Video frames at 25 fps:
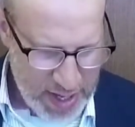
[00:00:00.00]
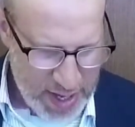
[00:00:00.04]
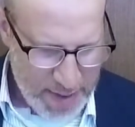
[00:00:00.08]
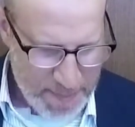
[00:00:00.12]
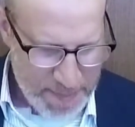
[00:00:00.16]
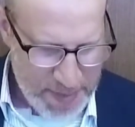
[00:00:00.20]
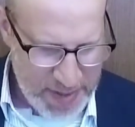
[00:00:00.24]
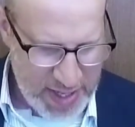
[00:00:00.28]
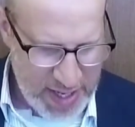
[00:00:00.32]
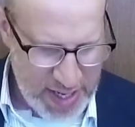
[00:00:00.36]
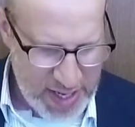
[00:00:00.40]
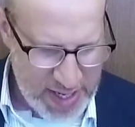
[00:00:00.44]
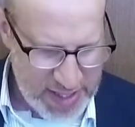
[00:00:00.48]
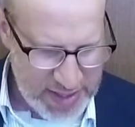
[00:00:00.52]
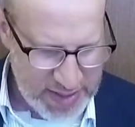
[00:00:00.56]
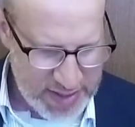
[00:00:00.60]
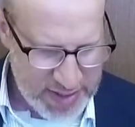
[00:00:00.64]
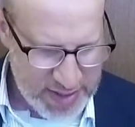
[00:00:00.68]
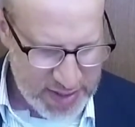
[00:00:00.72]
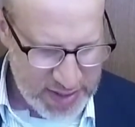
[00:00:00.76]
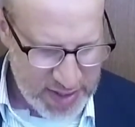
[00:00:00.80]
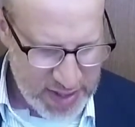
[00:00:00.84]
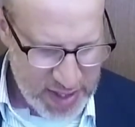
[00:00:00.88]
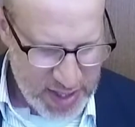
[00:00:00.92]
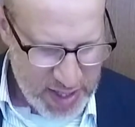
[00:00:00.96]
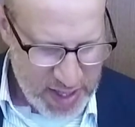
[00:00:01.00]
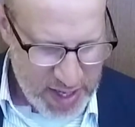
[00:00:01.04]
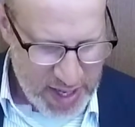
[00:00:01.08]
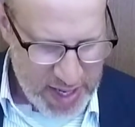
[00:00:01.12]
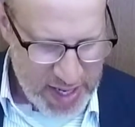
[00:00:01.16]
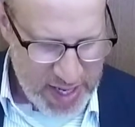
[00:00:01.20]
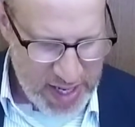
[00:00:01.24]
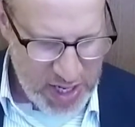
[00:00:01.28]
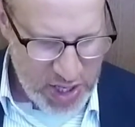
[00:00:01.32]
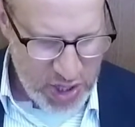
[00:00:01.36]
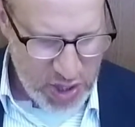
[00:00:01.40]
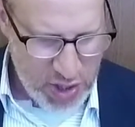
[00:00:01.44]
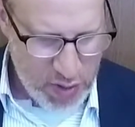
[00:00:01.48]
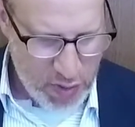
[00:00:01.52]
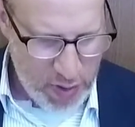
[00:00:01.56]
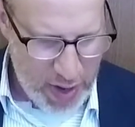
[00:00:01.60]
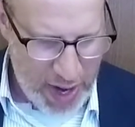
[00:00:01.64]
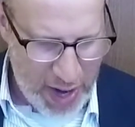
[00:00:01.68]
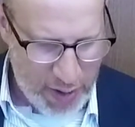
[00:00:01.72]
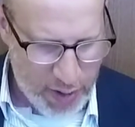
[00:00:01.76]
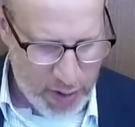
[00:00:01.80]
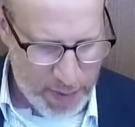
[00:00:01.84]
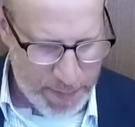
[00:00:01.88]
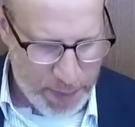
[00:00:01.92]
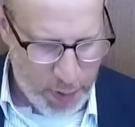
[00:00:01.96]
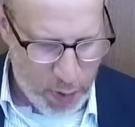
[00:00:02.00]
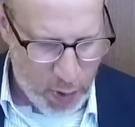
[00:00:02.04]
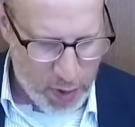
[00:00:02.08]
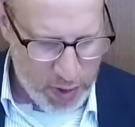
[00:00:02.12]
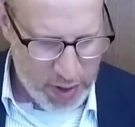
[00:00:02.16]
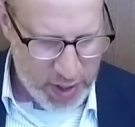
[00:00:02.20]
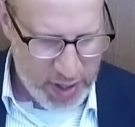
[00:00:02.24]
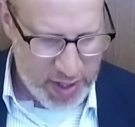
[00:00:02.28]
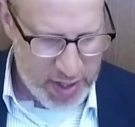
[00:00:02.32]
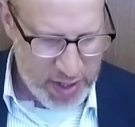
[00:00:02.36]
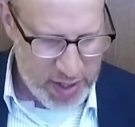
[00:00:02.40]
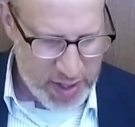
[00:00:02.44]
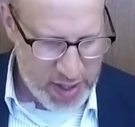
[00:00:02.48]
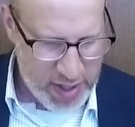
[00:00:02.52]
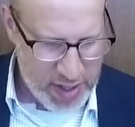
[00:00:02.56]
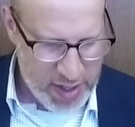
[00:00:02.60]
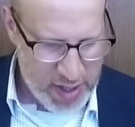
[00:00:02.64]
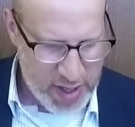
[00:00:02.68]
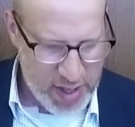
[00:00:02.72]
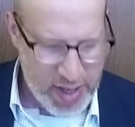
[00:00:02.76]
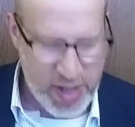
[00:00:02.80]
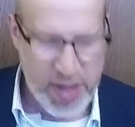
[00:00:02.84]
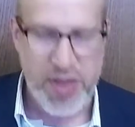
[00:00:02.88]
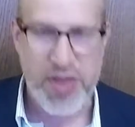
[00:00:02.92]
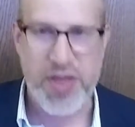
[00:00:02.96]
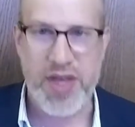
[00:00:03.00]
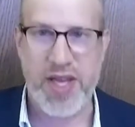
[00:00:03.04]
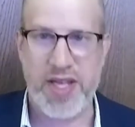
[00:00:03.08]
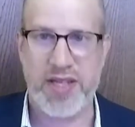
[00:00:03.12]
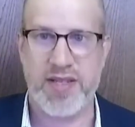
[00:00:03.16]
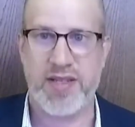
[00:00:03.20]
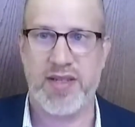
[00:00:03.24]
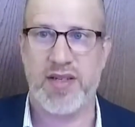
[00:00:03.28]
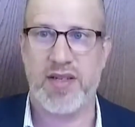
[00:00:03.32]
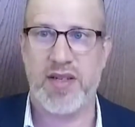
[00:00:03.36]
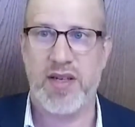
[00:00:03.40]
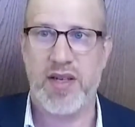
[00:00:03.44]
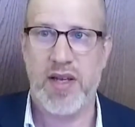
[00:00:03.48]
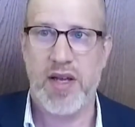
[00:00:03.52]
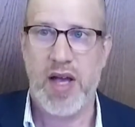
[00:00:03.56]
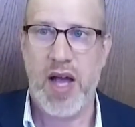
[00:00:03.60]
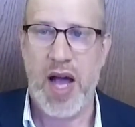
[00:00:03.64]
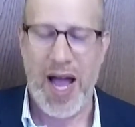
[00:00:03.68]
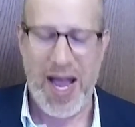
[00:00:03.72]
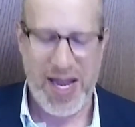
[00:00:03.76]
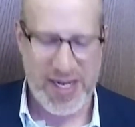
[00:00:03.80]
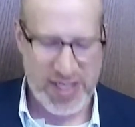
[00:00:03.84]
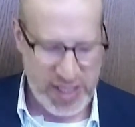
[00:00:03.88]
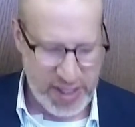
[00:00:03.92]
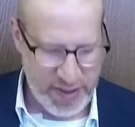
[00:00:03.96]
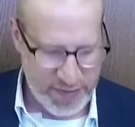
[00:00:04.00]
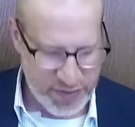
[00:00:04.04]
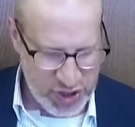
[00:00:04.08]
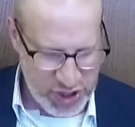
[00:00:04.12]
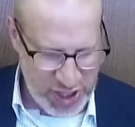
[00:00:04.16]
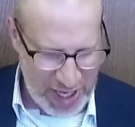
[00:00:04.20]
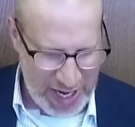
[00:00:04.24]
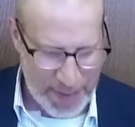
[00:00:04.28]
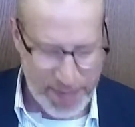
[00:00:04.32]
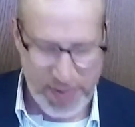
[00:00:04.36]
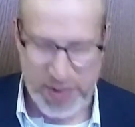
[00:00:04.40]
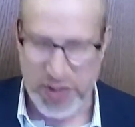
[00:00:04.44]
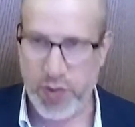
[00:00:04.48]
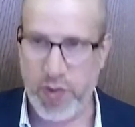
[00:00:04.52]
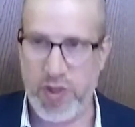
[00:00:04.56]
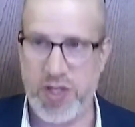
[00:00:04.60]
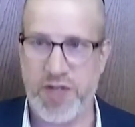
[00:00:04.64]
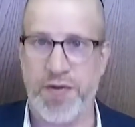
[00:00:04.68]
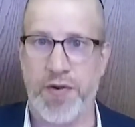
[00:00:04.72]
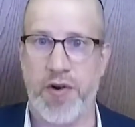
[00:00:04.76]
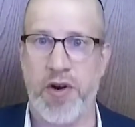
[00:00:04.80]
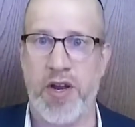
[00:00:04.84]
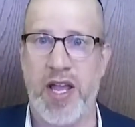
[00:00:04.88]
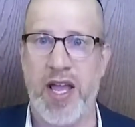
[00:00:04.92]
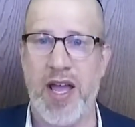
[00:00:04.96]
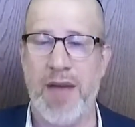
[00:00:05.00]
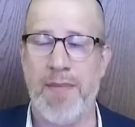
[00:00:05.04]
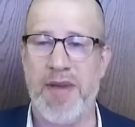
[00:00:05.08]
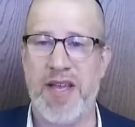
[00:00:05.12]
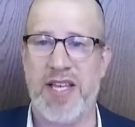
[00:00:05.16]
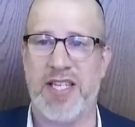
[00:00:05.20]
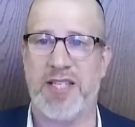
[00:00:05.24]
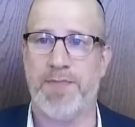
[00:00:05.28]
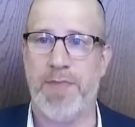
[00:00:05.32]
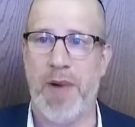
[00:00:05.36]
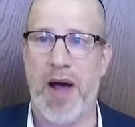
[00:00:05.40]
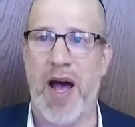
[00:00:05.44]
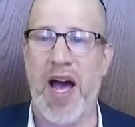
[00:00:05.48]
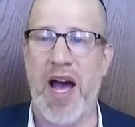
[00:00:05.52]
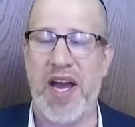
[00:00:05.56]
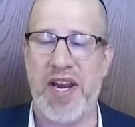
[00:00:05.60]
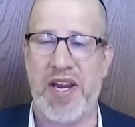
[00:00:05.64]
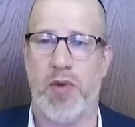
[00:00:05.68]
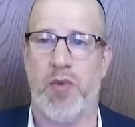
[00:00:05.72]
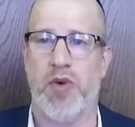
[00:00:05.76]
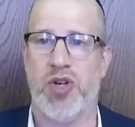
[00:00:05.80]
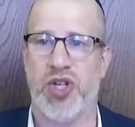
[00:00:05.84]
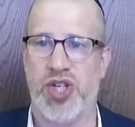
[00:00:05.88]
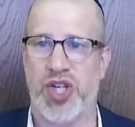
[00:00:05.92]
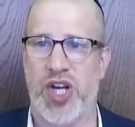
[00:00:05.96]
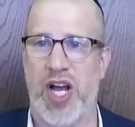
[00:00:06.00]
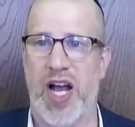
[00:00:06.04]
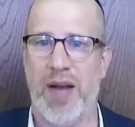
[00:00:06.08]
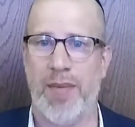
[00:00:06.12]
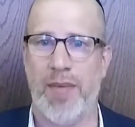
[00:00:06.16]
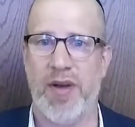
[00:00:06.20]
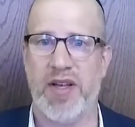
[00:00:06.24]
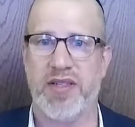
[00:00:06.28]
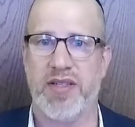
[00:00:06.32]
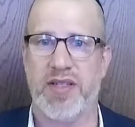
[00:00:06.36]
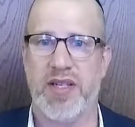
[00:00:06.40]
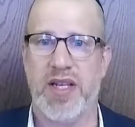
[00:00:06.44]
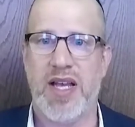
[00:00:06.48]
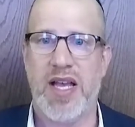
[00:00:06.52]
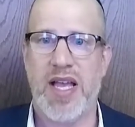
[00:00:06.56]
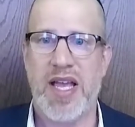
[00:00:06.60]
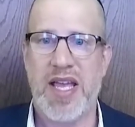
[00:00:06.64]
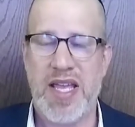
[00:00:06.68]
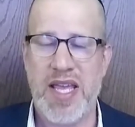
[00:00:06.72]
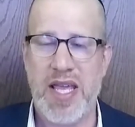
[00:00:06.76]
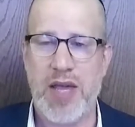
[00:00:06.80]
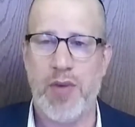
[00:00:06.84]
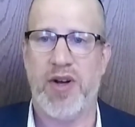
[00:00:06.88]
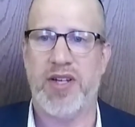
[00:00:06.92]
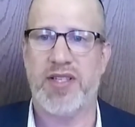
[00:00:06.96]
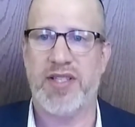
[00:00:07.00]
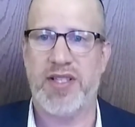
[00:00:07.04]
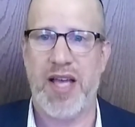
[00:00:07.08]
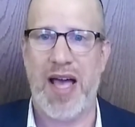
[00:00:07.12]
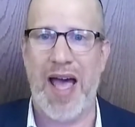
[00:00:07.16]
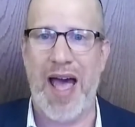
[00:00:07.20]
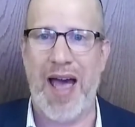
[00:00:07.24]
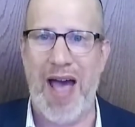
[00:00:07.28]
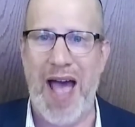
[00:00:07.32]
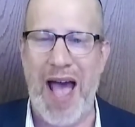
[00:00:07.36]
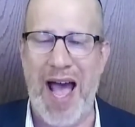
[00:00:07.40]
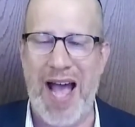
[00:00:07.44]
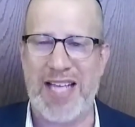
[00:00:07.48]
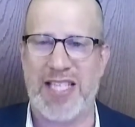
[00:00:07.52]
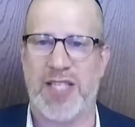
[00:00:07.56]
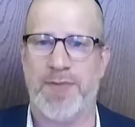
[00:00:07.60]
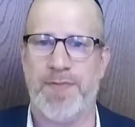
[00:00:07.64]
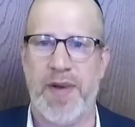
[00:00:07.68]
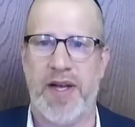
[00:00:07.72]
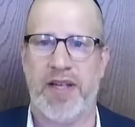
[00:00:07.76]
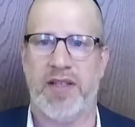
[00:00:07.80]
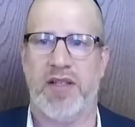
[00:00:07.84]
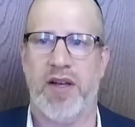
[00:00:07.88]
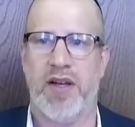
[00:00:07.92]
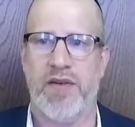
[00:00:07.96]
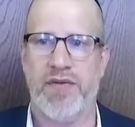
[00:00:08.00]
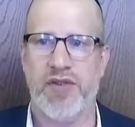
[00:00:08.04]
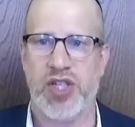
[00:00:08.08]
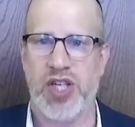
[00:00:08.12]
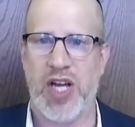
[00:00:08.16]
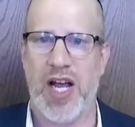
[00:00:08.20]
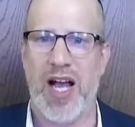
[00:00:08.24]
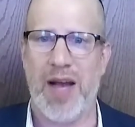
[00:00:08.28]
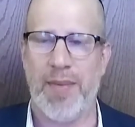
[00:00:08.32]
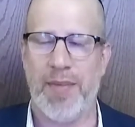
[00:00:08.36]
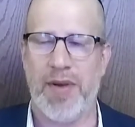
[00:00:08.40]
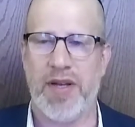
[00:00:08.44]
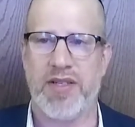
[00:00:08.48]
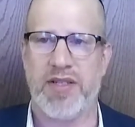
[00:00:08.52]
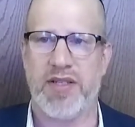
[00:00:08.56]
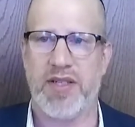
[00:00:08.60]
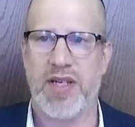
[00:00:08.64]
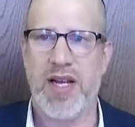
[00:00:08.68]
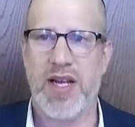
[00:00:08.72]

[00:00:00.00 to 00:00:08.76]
Because he knew how important this idea of Shabbos was. For him, his body was Shabbos. He was the aspect of Shabbos.